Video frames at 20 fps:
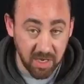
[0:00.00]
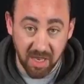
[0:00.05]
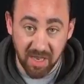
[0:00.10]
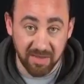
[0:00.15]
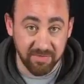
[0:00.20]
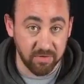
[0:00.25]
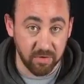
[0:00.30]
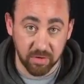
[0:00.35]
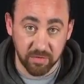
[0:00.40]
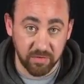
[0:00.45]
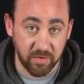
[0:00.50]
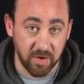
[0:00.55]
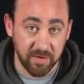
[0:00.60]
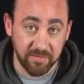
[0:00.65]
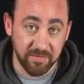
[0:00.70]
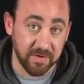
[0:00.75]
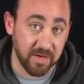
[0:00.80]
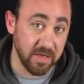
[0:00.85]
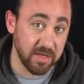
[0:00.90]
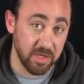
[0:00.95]
I haven't got time
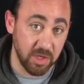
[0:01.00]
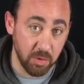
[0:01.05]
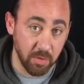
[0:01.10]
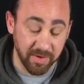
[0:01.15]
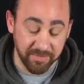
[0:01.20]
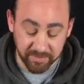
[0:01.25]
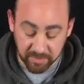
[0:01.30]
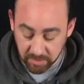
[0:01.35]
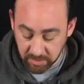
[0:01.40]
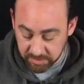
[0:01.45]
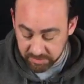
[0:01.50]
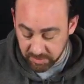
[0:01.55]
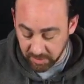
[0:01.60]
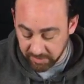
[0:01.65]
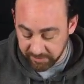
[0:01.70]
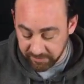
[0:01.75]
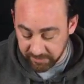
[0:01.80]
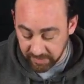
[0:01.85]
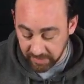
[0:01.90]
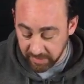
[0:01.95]
for that, you haven't got
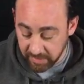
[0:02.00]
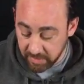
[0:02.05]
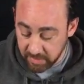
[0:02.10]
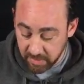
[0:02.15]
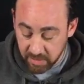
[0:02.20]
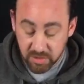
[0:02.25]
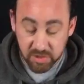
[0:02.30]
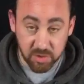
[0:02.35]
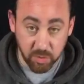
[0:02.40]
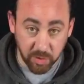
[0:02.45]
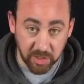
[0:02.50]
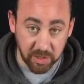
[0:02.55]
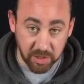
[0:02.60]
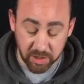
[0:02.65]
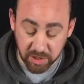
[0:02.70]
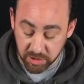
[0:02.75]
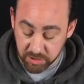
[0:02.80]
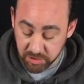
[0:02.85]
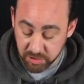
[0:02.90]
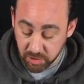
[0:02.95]
time for that. So we're gonna
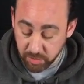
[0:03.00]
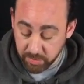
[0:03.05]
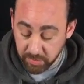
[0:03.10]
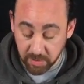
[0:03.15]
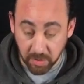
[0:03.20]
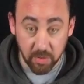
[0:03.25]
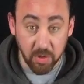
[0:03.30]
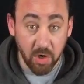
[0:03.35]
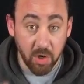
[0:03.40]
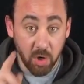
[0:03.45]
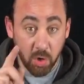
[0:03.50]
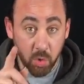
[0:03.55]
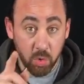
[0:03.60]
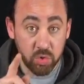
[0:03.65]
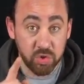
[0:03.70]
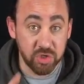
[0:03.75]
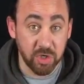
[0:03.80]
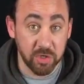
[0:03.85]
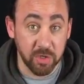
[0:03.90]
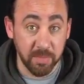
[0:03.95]
use super glue.
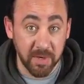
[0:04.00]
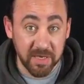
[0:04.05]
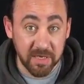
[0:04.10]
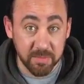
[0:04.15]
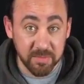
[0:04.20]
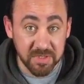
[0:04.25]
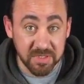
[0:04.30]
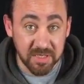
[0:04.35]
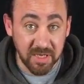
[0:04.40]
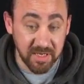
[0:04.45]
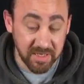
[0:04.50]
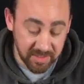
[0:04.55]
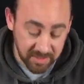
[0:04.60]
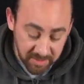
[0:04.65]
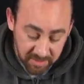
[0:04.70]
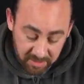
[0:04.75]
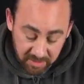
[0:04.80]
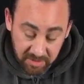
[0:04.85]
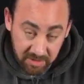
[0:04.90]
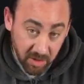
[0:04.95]
Also, you make a mistake,
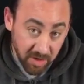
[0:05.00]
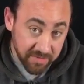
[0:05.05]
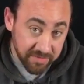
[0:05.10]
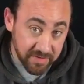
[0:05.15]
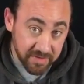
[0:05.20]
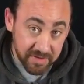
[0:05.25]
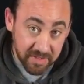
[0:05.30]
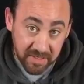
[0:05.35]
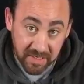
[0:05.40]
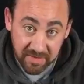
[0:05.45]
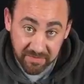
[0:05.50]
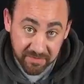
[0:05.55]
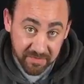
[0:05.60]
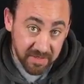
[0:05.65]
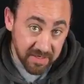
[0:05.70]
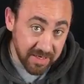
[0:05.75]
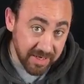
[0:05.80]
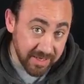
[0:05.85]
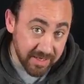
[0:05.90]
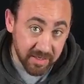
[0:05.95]
knife underneath,
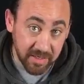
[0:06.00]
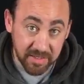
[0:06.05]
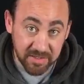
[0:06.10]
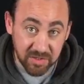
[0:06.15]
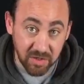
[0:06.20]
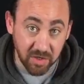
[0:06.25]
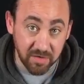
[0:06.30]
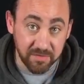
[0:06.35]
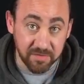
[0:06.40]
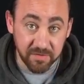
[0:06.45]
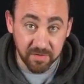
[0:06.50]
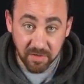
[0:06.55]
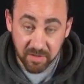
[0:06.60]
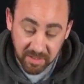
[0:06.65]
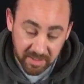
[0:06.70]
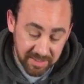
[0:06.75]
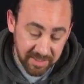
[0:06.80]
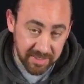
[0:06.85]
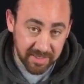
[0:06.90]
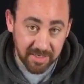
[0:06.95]
click, it's off,
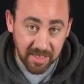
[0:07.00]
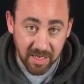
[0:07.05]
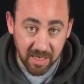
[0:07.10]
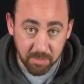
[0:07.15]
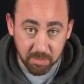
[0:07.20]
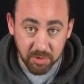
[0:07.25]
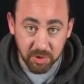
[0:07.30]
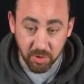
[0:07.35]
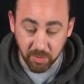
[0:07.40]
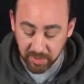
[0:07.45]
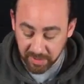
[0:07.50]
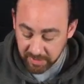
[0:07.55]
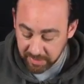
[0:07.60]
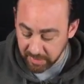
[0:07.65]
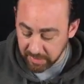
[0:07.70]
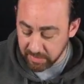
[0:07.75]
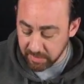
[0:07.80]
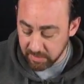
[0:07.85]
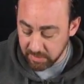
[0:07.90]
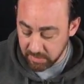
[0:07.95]
clean it up, do it
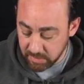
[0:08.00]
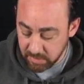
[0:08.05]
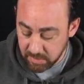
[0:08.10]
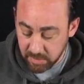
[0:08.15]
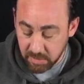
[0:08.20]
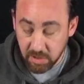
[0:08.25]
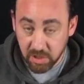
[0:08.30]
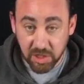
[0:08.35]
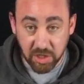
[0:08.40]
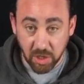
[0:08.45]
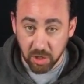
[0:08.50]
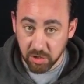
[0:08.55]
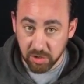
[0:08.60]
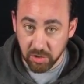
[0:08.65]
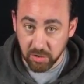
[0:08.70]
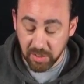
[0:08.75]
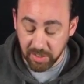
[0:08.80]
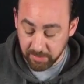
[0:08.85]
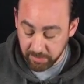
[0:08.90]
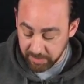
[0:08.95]
again. Can't
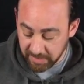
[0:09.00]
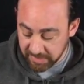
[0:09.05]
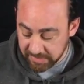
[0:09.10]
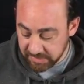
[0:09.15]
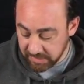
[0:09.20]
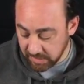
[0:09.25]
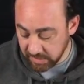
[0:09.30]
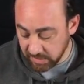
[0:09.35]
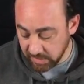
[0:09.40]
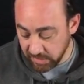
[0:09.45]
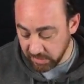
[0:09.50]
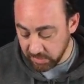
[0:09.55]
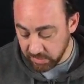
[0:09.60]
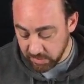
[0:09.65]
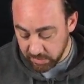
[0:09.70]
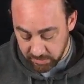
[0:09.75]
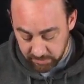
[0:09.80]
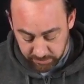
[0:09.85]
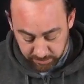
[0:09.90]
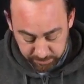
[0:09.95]
do that with plastic glue.
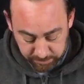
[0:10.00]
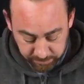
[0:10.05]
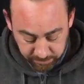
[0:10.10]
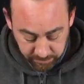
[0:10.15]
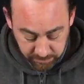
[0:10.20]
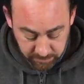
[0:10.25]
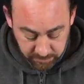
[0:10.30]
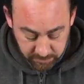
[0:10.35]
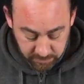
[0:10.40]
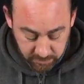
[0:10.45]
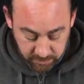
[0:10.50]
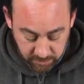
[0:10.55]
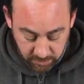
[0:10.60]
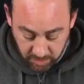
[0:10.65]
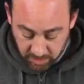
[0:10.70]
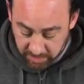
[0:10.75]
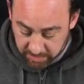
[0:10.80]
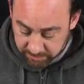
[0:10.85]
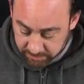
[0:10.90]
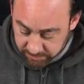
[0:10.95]

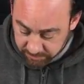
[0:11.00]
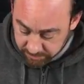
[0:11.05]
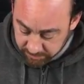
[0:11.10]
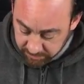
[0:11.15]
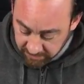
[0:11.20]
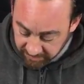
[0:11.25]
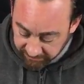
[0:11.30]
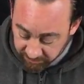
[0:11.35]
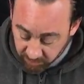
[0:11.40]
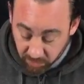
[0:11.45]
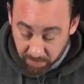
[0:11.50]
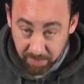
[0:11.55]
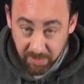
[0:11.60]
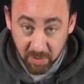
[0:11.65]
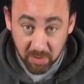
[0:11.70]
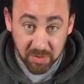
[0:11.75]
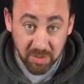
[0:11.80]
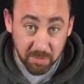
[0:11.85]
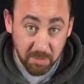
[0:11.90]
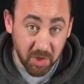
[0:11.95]
Right, if you were
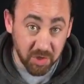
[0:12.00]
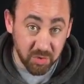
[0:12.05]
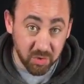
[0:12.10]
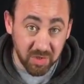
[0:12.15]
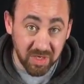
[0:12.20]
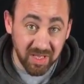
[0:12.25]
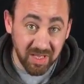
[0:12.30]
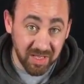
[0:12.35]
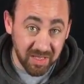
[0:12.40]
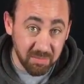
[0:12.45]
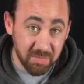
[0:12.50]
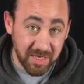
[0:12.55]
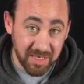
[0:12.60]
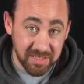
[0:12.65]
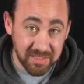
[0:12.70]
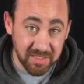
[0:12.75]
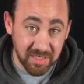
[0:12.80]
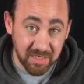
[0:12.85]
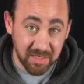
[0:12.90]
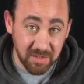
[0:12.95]
building a model kit,
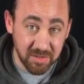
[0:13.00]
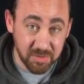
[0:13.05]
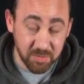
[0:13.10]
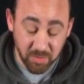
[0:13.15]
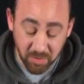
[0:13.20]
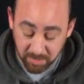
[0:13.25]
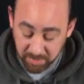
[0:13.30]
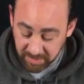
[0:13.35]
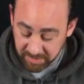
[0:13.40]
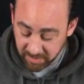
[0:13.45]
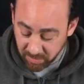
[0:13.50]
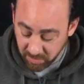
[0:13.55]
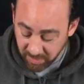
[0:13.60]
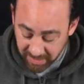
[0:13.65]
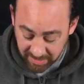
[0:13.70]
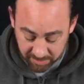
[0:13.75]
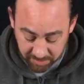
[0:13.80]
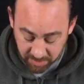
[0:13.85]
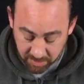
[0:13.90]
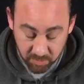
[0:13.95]
plastic glue is probably the
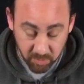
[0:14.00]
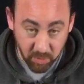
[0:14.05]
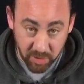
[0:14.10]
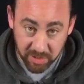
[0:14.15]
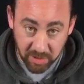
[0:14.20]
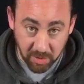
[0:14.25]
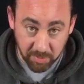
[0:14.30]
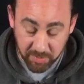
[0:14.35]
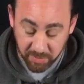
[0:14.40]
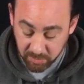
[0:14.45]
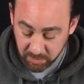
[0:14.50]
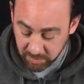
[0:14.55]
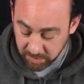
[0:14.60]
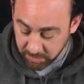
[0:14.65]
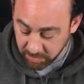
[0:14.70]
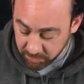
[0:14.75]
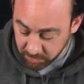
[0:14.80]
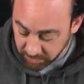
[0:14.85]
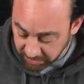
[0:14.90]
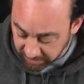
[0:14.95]
way, but we're not building a
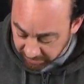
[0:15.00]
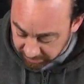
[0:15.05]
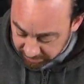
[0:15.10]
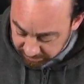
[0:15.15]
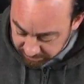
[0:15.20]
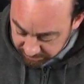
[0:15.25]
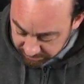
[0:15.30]
model kit.